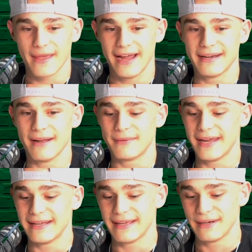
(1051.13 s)
ended up
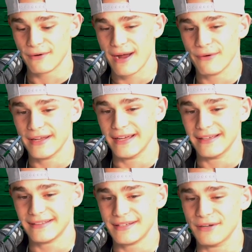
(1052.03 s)
getting in around
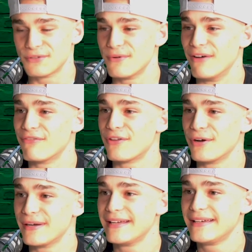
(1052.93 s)

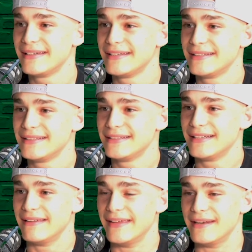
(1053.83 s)
12:30,
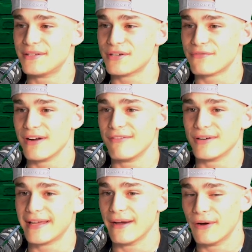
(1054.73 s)
and then it took forever
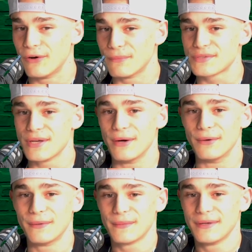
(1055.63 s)
to get home.
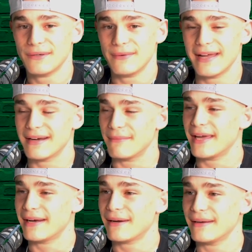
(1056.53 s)
So we ended up
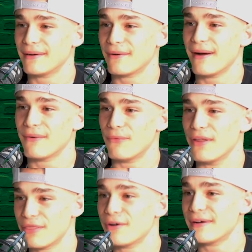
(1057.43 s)
getting in at around
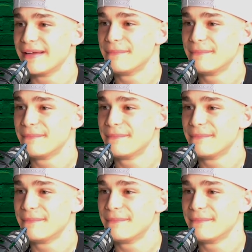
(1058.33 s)
1:30.